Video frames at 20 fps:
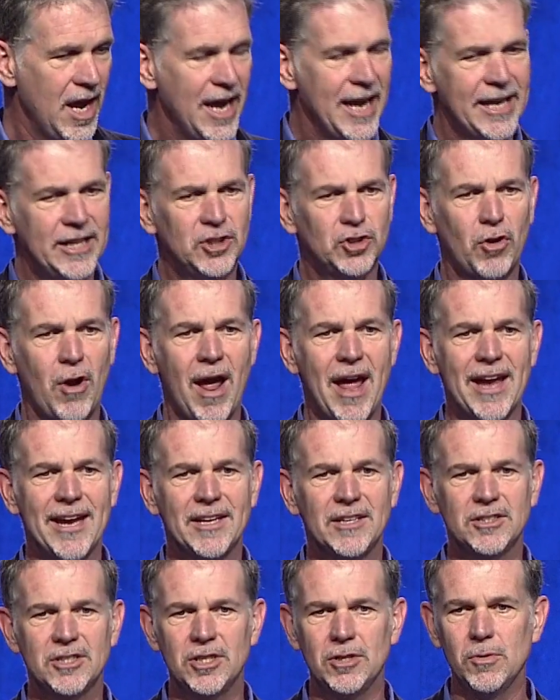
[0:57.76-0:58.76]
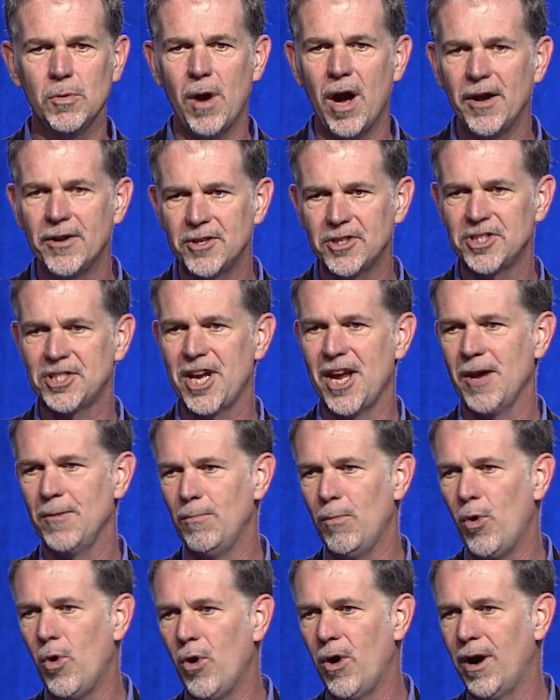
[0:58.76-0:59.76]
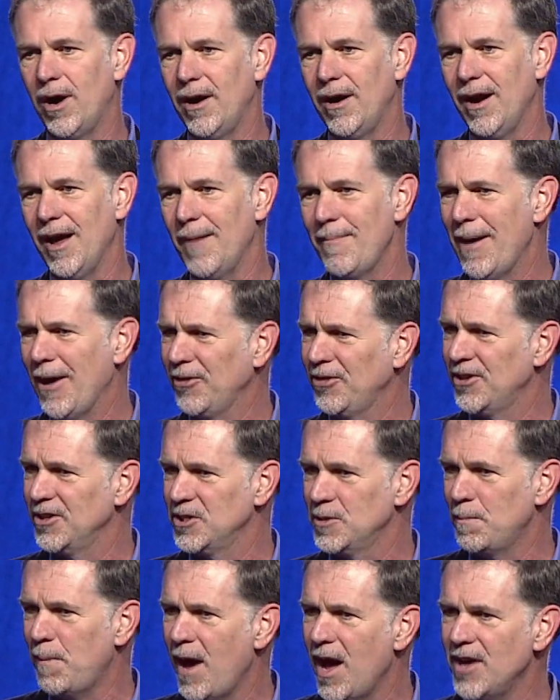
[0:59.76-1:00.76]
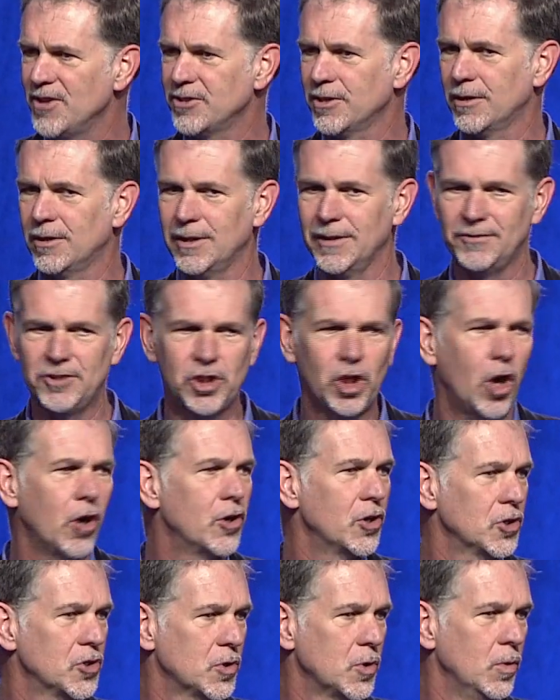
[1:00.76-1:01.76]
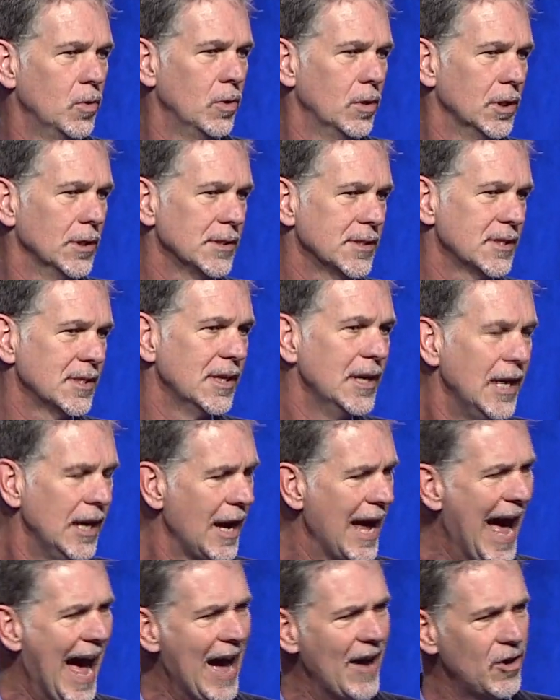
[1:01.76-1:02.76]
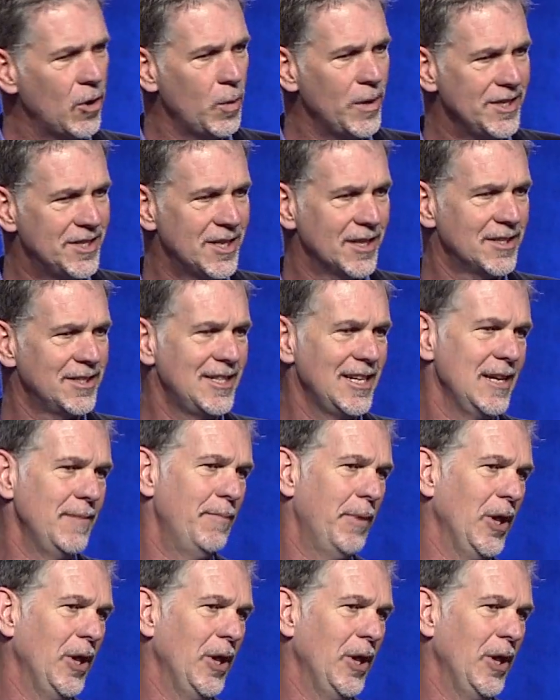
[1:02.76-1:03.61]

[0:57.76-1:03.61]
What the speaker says: in trying to understand more about this puzzle of charter schools. How do we succeed